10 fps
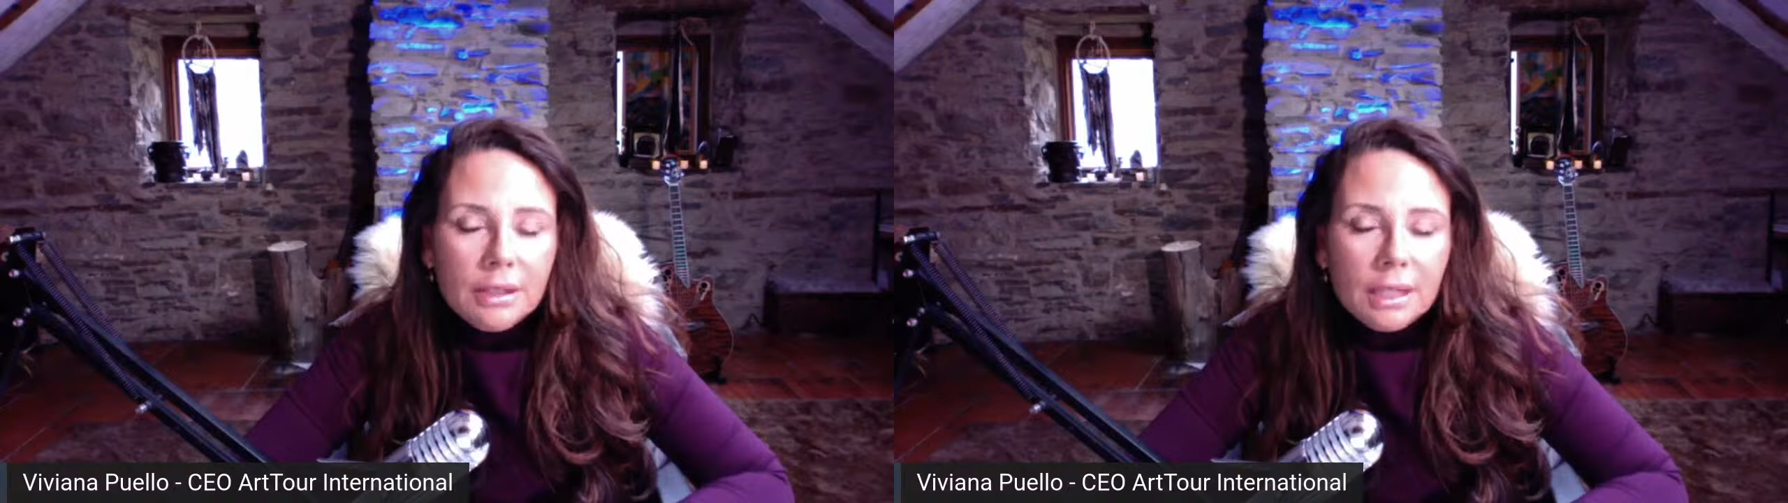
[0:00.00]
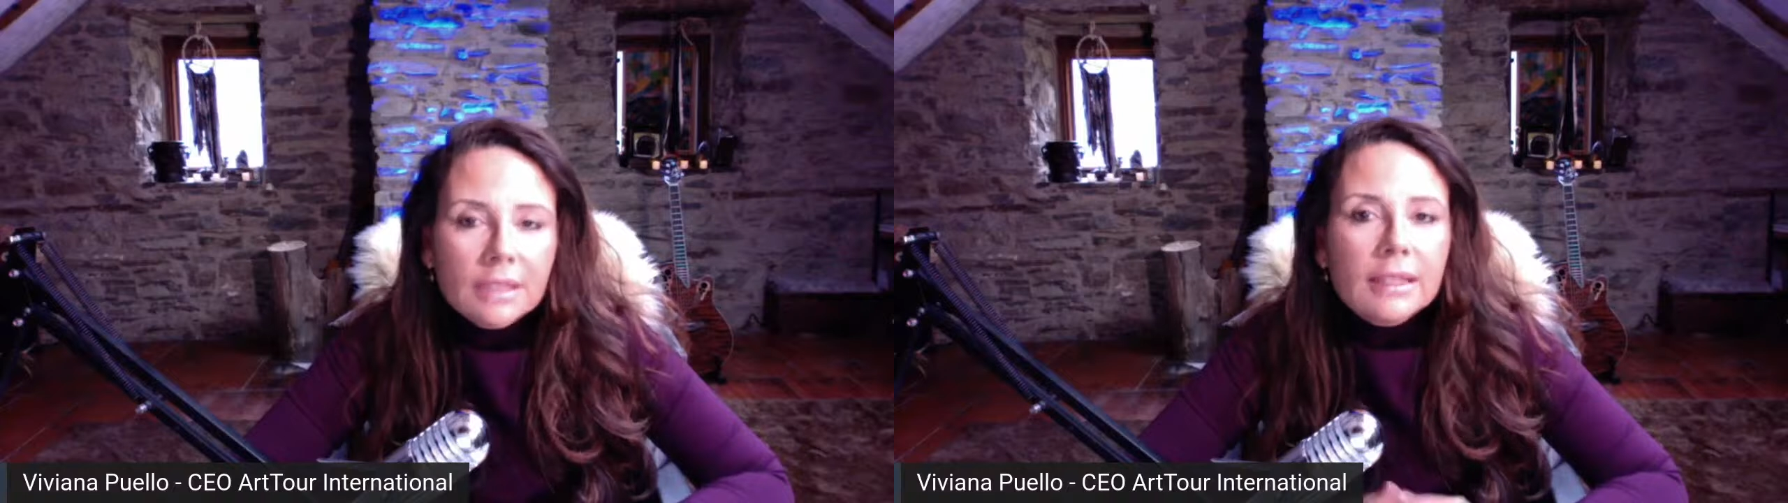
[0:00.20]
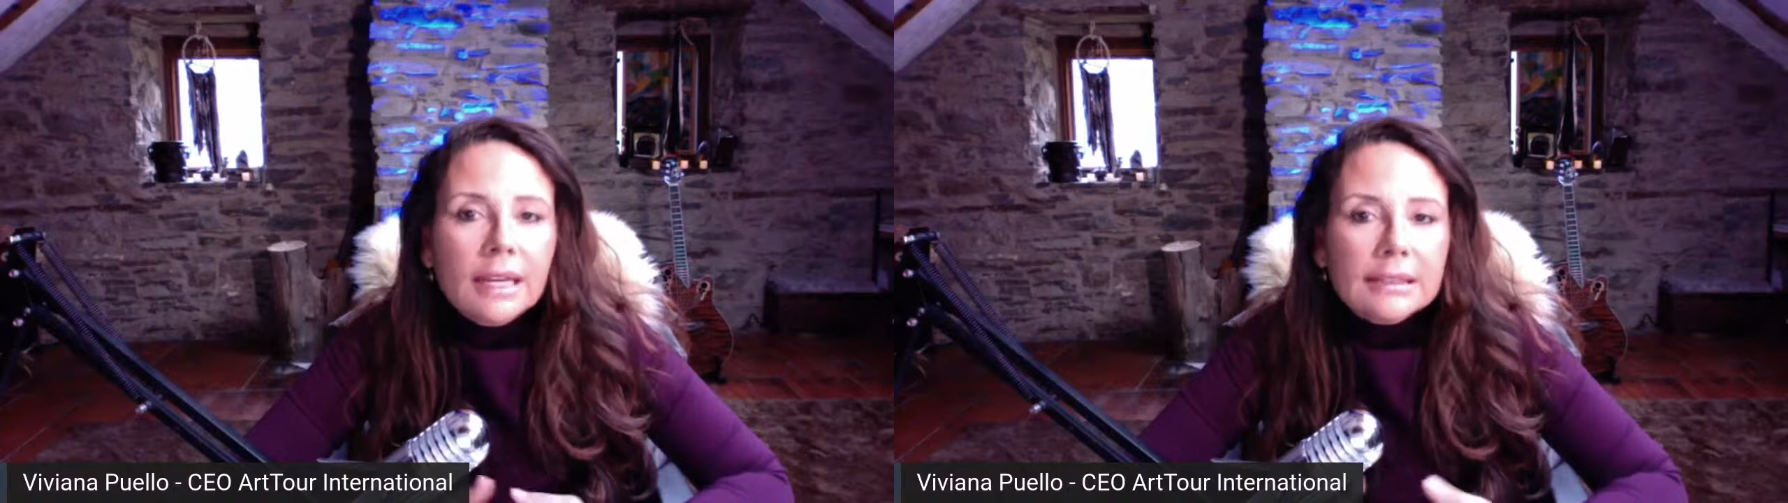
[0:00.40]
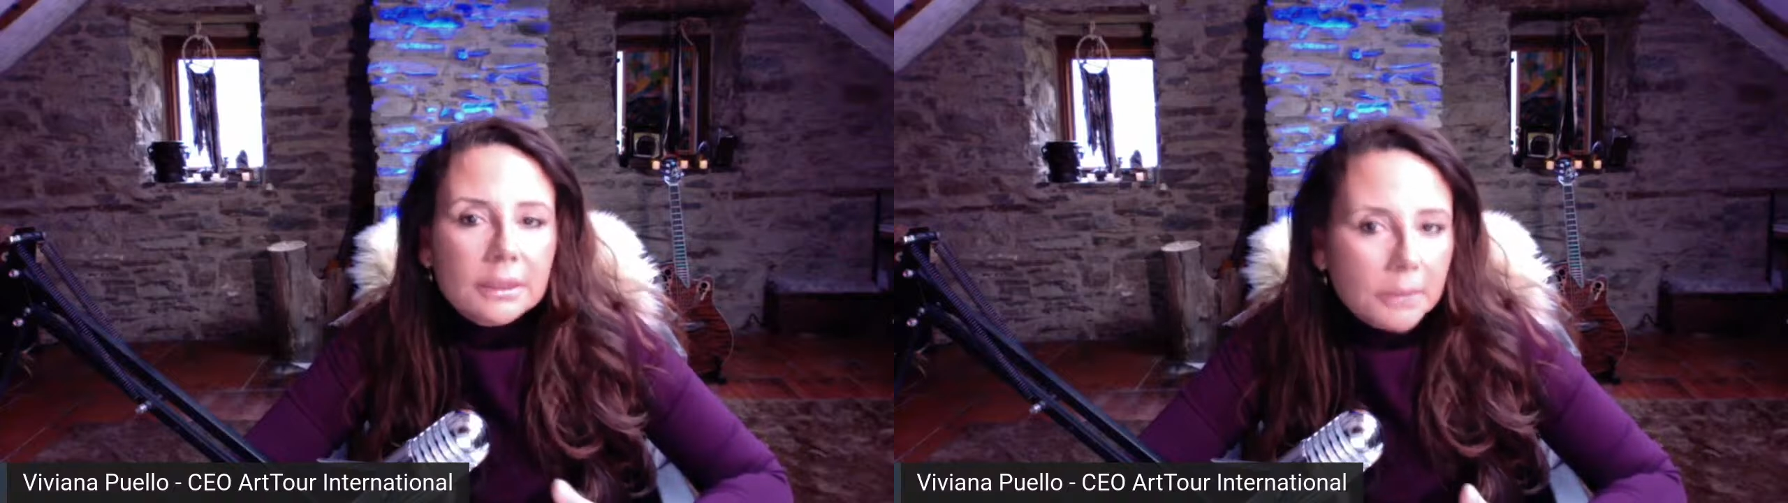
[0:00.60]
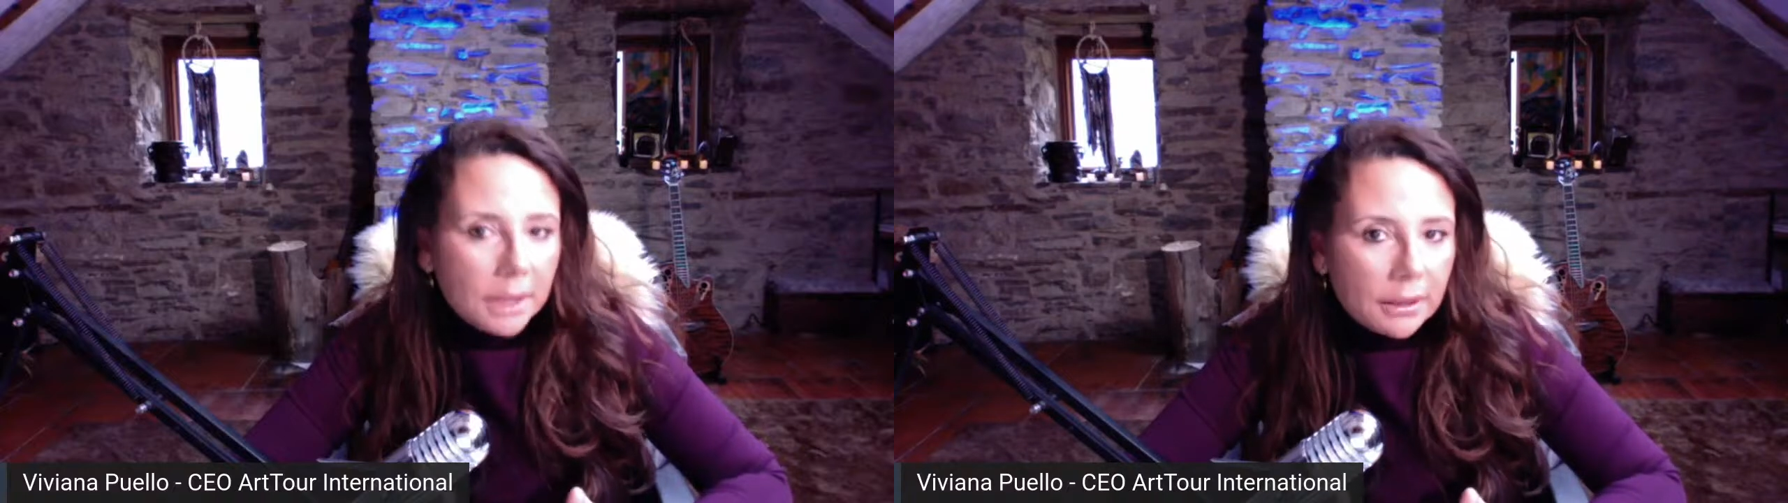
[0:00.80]
And
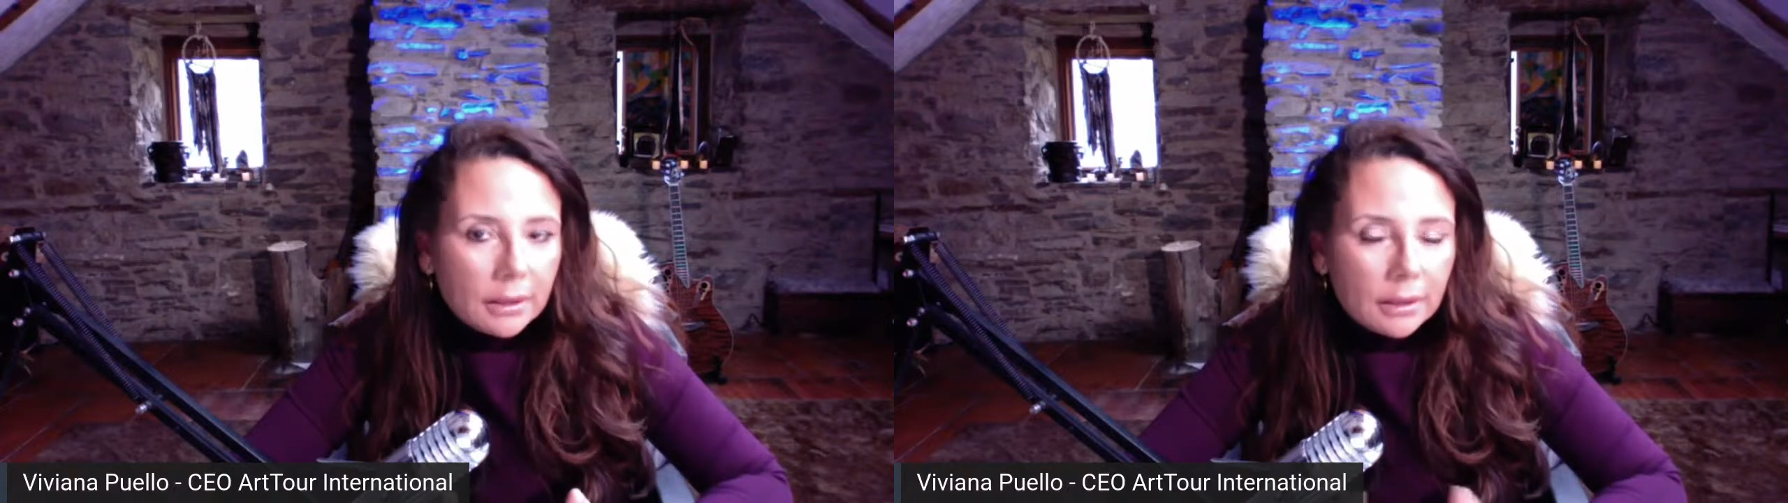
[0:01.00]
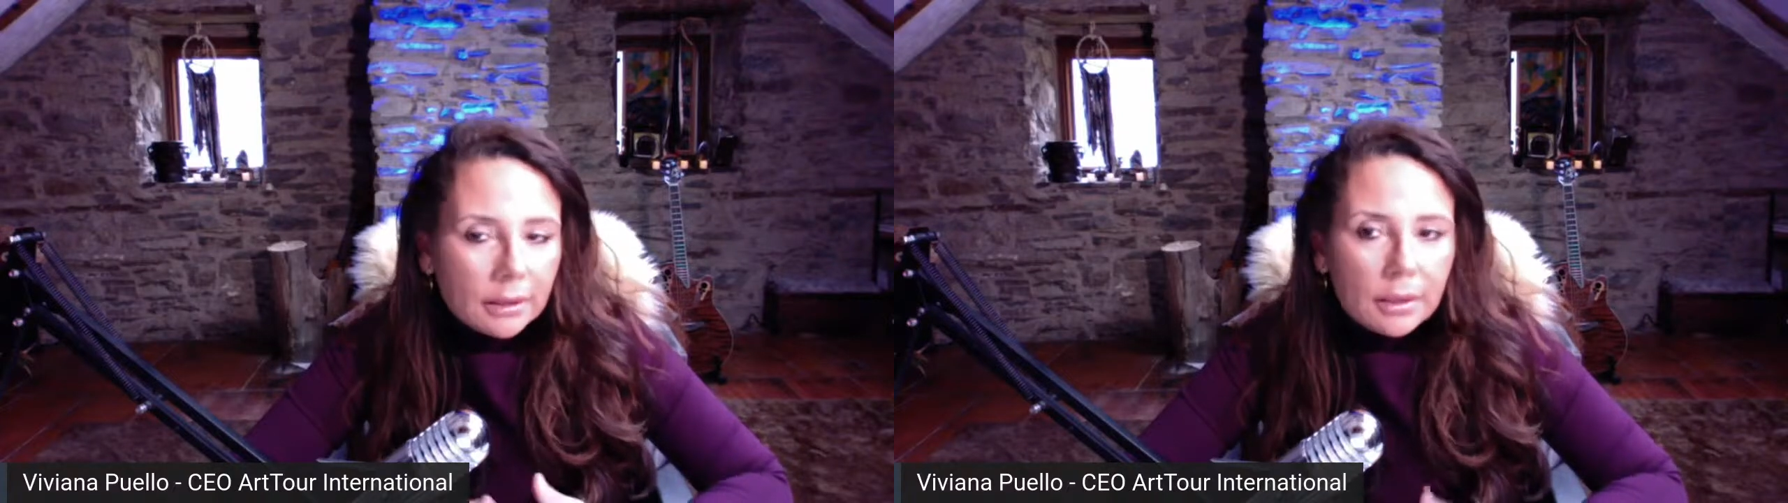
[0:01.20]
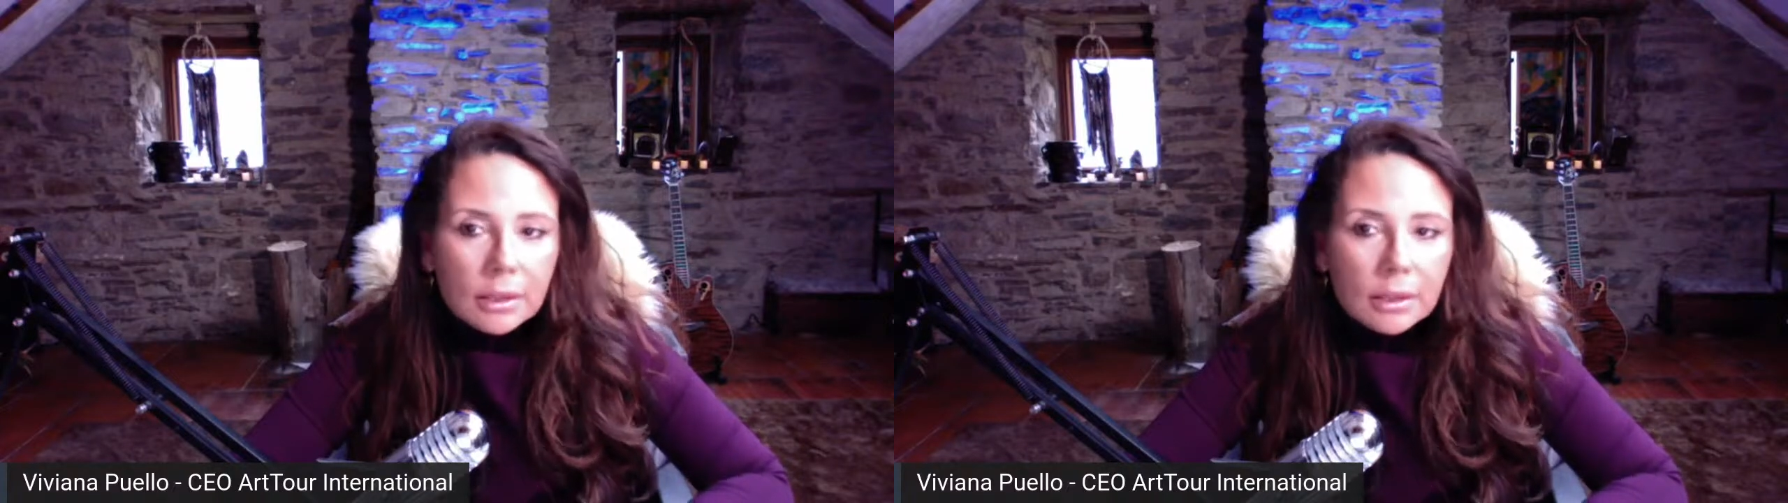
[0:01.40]
that's a myth.